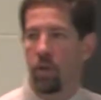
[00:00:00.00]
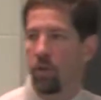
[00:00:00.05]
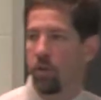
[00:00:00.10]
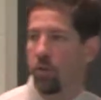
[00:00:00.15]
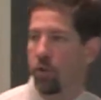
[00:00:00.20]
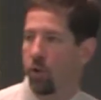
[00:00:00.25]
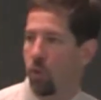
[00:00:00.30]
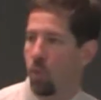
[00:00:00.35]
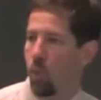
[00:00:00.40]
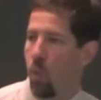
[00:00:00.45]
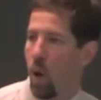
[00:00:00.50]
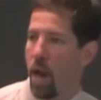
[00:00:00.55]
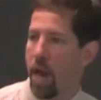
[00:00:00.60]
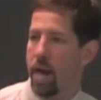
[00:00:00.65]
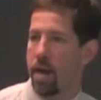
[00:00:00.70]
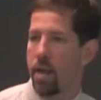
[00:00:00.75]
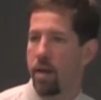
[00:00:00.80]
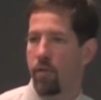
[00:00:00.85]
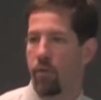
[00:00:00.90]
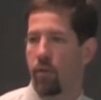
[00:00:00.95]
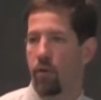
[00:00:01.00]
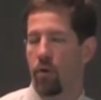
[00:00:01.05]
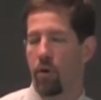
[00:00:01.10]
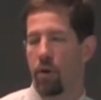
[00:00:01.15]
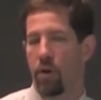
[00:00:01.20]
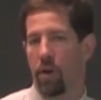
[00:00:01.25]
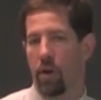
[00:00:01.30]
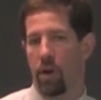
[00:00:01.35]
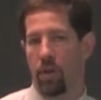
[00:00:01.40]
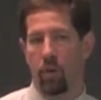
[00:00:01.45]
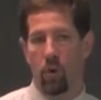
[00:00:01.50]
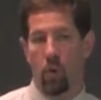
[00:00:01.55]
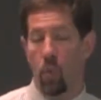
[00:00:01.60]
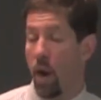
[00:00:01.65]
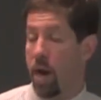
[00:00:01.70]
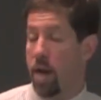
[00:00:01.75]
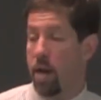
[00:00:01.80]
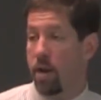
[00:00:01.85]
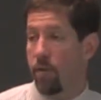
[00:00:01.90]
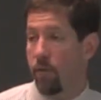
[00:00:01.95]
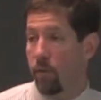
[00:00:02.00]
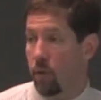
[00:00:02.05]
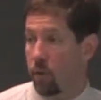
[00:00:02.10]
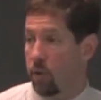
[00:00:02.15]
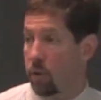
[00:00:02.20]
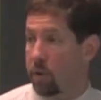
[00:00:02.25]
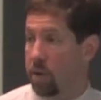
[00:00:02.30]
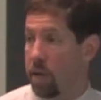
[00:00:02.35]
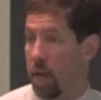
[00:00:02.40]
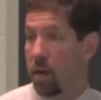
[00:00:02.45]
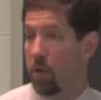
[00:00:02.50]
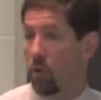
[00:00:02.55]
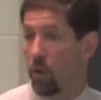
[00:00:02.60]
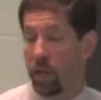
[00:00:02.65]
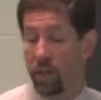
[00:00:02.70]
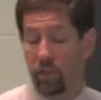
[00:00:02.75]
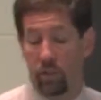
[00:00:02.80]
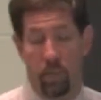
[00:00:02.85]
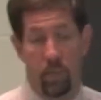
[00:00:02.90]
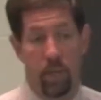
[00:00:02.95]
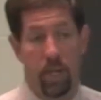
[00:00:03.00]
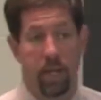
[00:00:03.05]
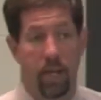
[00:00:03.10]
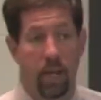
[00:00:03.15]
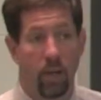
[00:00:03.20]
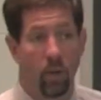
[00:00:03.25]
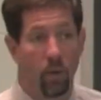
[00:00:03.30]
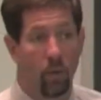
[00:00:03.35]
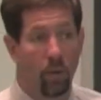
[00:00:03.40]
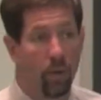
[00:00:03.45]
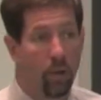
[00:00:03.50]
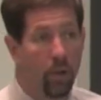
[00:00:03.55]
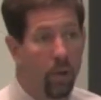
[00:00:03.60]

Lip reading: They're waiting for their dendrites to be tickled.